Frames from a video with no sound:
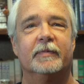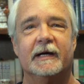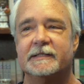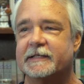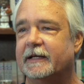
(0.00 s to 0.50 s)

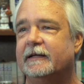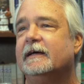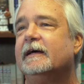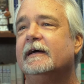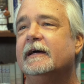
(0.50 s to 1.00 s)
But I said,
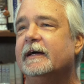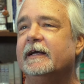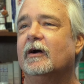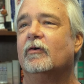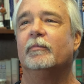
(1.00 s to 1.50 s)

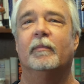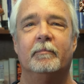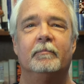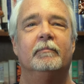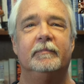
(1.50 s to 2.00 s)
you
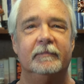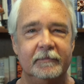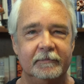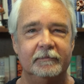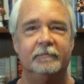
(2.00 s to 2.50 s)
know,
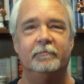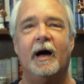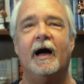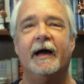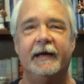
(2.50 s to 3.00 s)

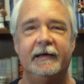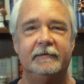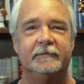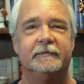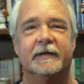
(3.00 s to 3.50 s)

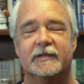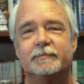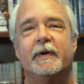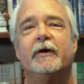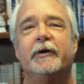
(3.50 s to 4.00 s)
my
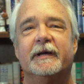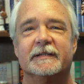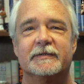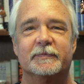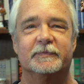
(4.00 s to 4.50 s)

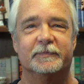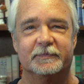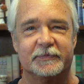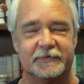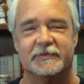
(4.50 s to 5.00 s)
experience
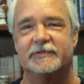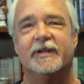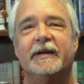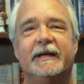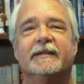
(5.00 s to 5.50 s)

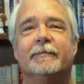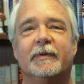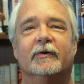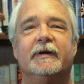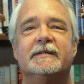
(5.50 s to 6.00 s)
studying the
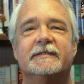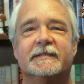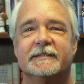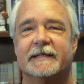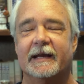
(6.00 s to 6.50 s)
Middle
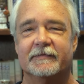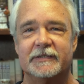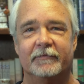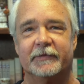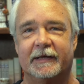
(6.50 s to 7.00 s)
East is that if
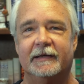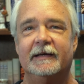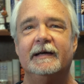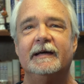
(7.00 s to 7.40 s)
something